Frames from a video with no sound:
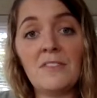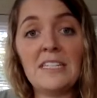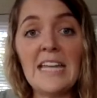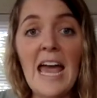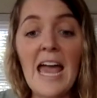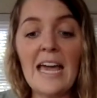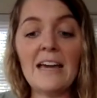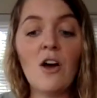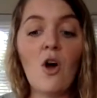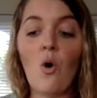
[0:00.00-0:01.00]
of the
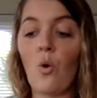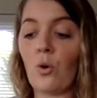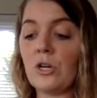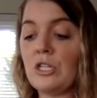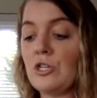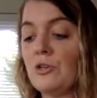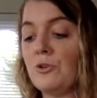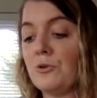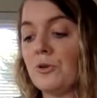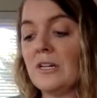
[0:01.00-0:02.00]
day, or
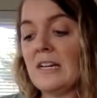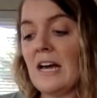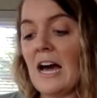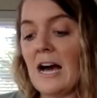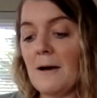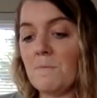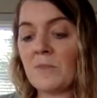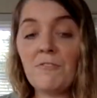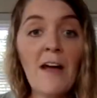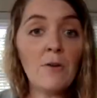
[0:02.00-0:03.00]
you
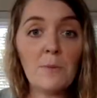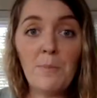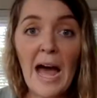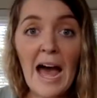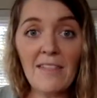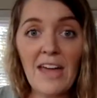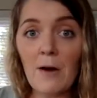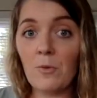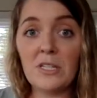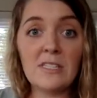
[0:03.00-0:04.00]
found a bat
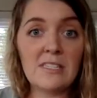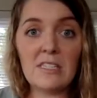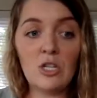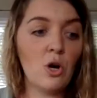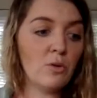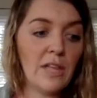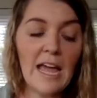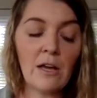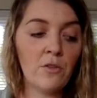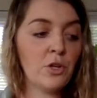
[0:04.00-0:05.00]
that was, you know,
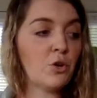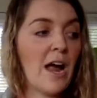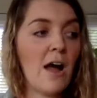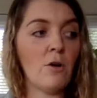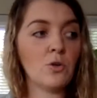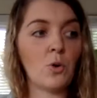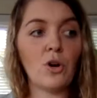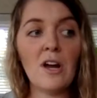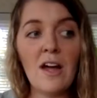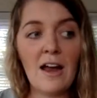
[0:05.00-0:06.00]
laying on the ground,
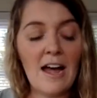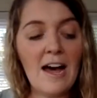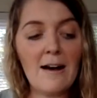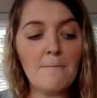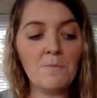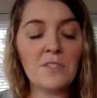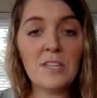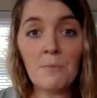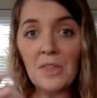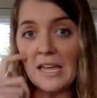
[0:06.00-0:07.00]
or
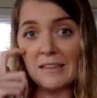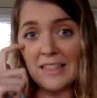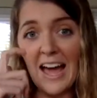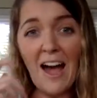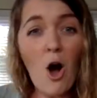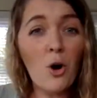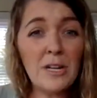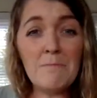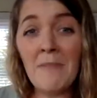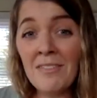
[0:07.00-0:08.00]
something that
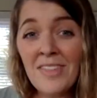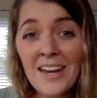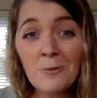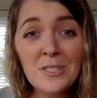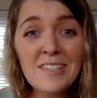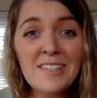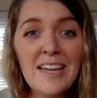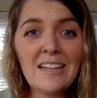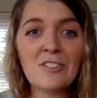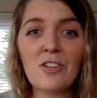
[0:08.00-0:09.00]
already meant that it was
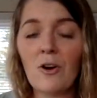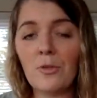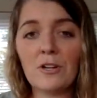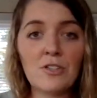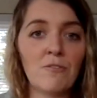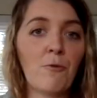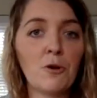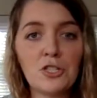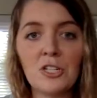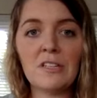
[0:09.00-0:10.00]
sick. So there's
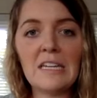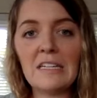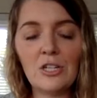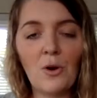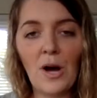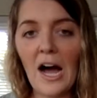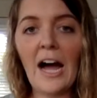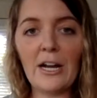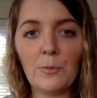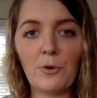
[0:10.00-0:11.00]
unfortunately, you know, a
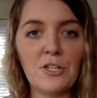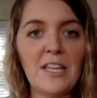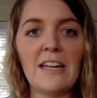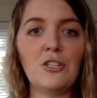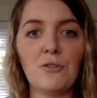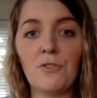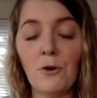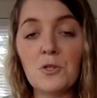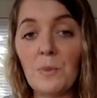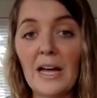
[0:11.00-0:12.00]
higher percentage of
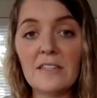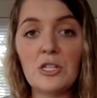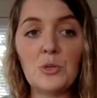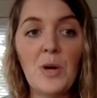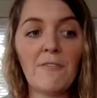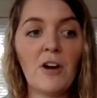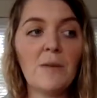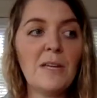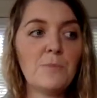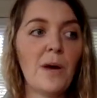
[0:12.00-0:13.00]
those bats that do have
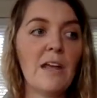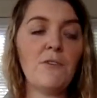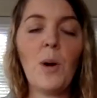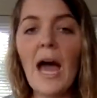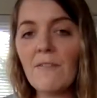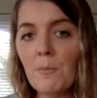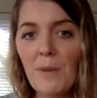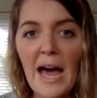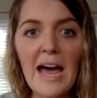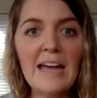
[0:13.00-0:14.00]
rabies. But if you have a
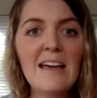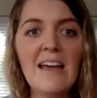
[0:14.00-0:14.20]
bat